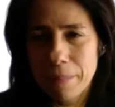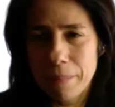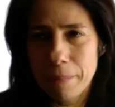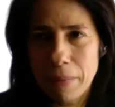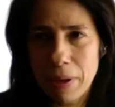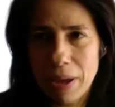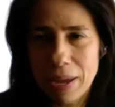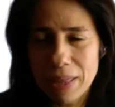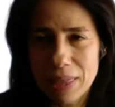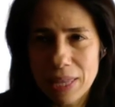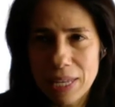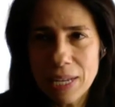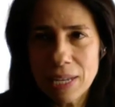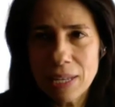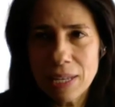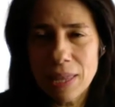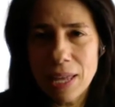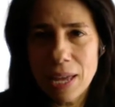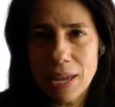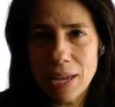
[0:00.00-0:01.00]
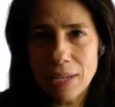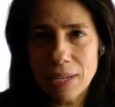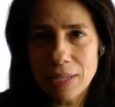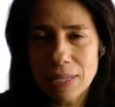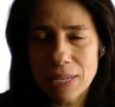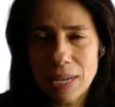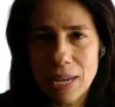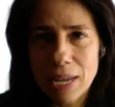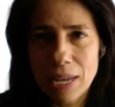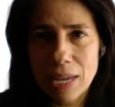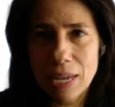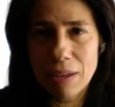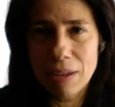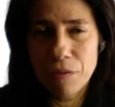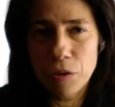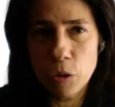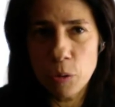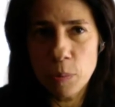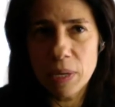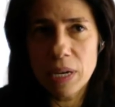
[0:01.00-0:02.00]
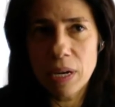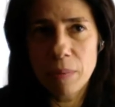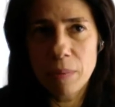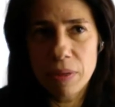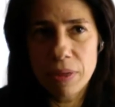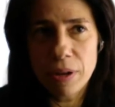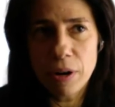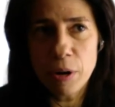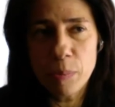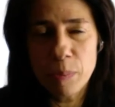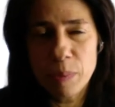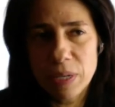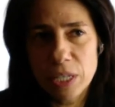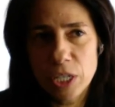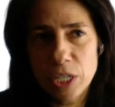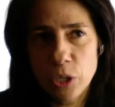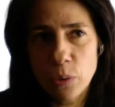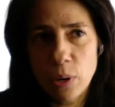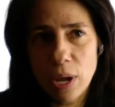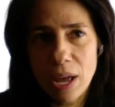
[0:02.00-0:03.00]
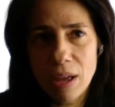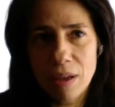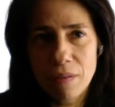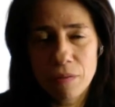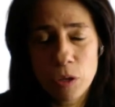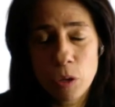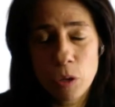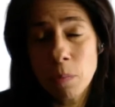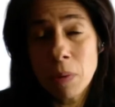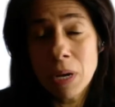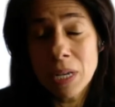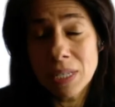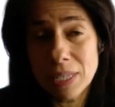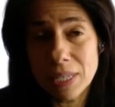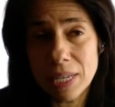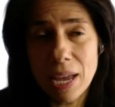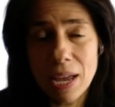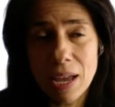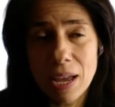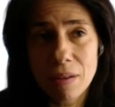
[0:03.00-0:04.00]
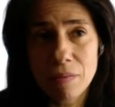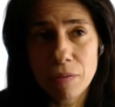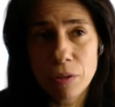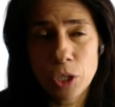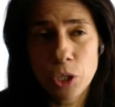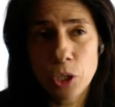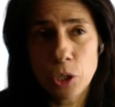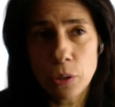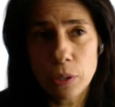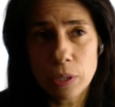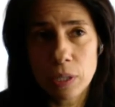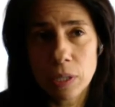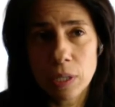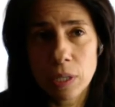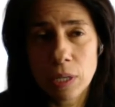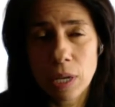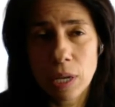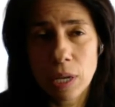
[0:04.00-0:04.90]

I think that if you become a therapist, you must have a certain